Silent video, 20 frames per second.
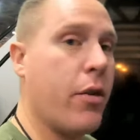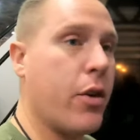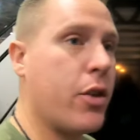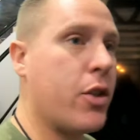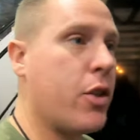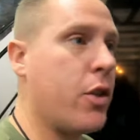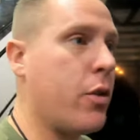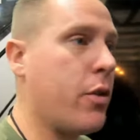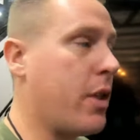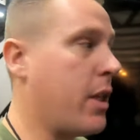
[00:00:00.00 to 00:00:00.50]
over
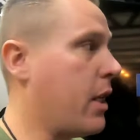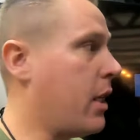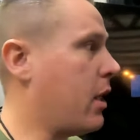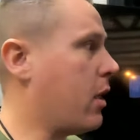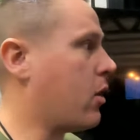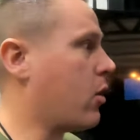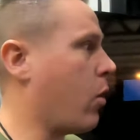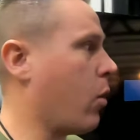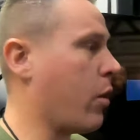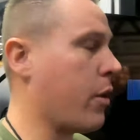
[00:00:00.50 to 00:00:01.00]
to
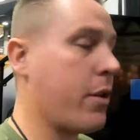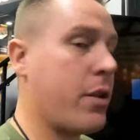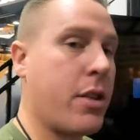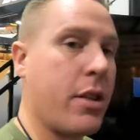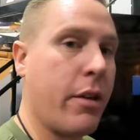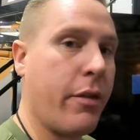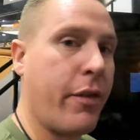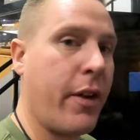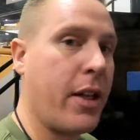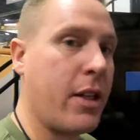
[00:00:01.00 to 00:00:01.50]
the
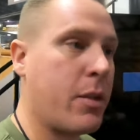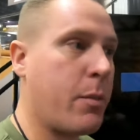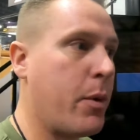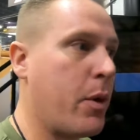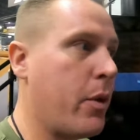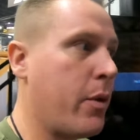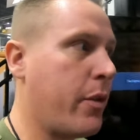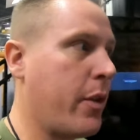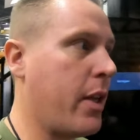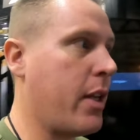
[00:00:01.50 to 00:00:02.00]
Horns Defense
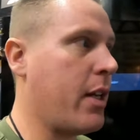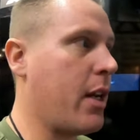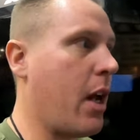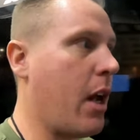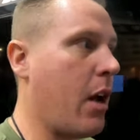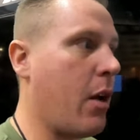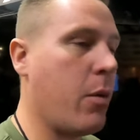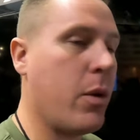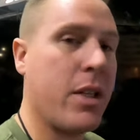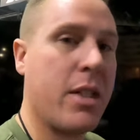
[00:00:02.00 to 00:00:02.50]
booth and
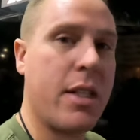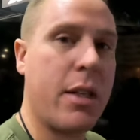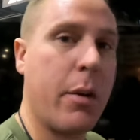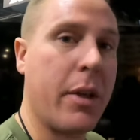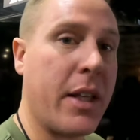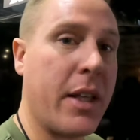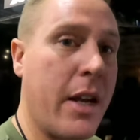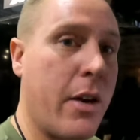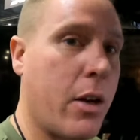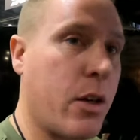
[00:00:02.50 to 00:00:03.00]
uh, let's see
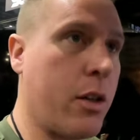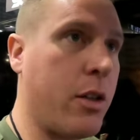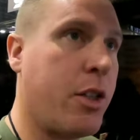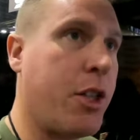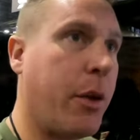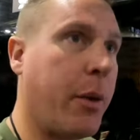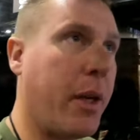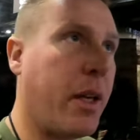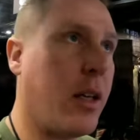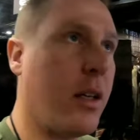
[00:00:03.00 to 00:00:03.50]
what they're
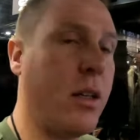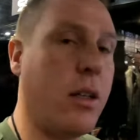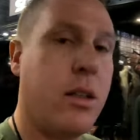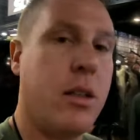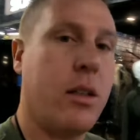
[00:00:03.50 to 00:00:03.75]
doing.